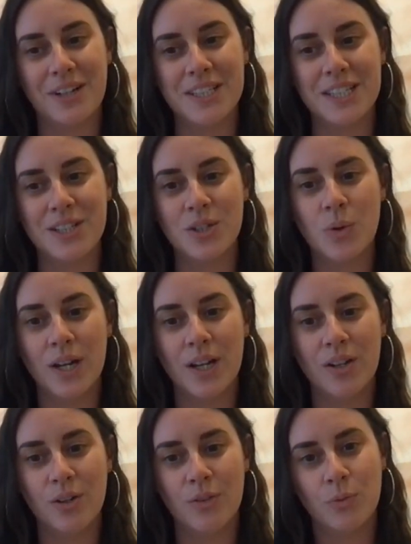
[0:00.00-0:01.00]
I did quite
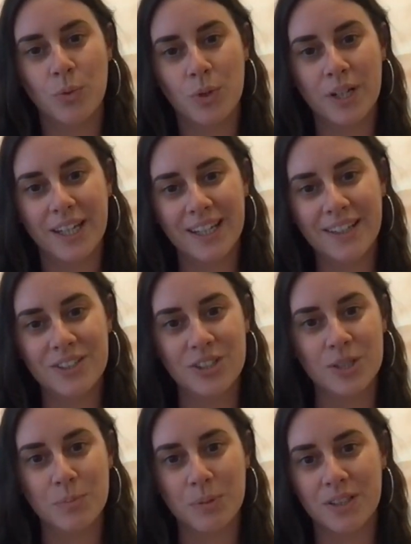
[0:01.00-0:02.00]
a lot of walking
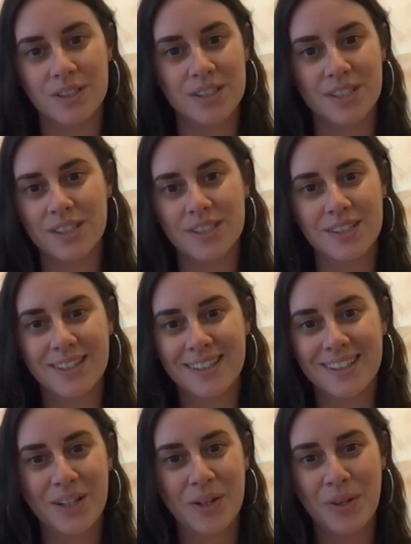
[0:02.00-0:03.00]
just because
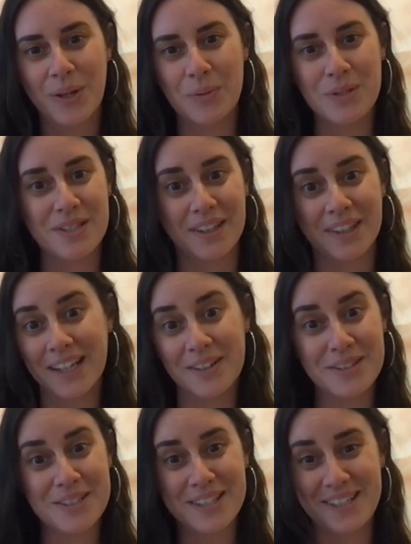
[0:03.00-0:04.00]
there was nothing
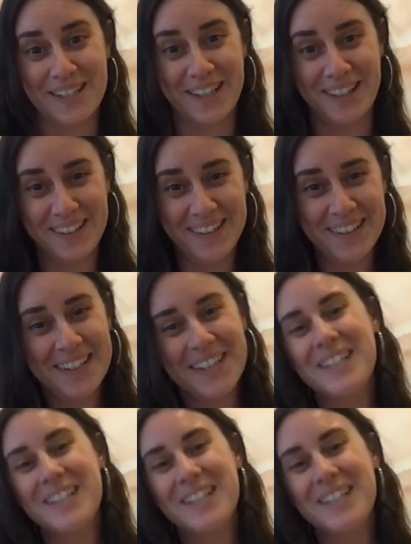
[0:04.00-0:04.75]
else to do.